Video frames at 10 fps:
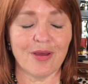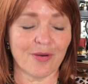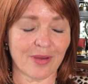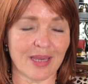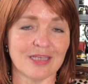
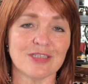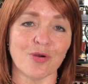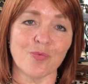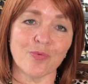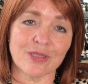Okay,
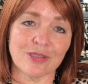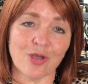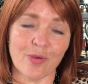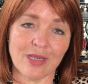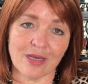so with
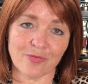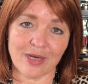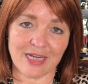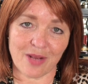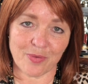going on
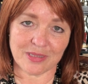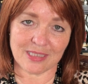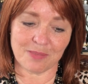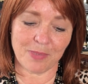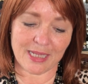right now with
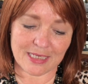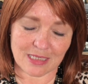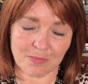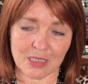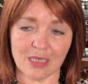the
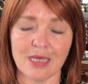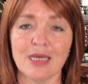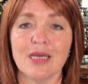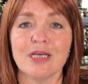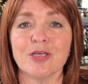pandemic,
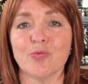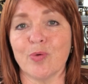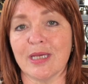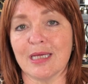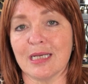
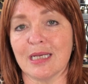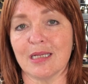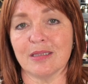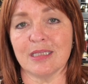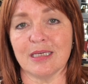
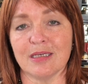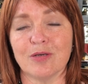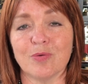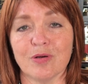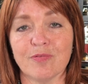when the
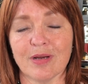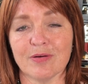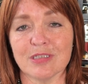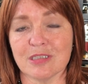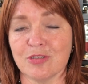
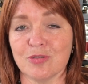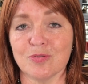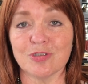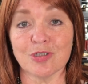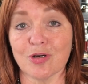coronavirus, the
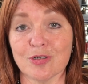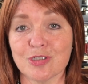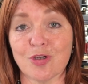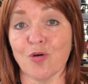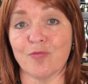new
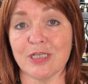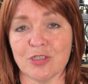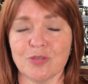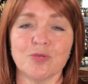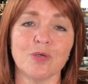
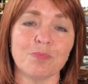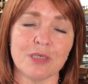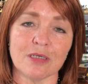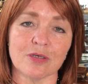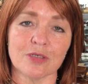SARS-CoV-2
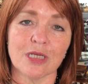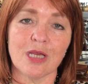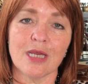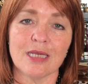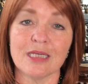appeared,
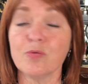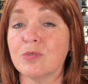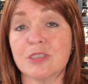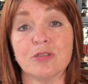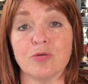it
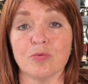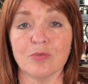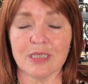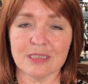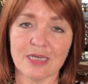was new.
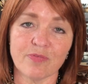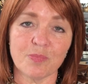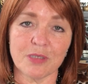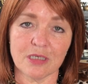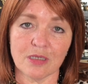It's never
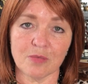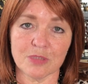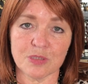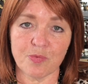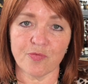been in
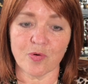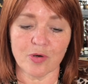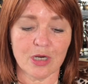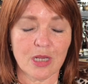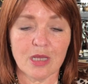humans
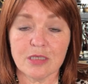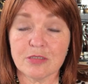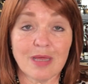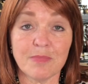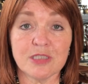before.
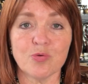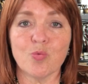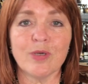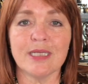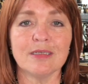So that means
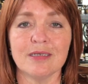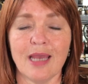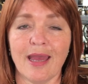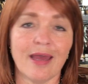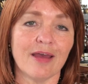we didn't
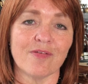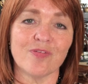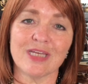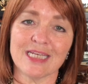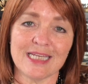have
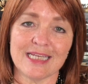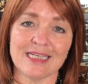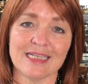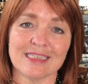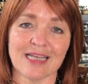
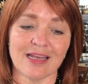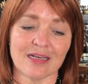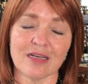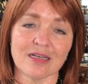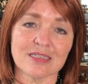any
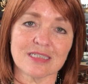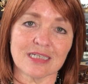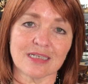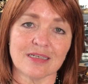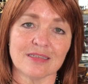
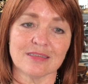diagnostic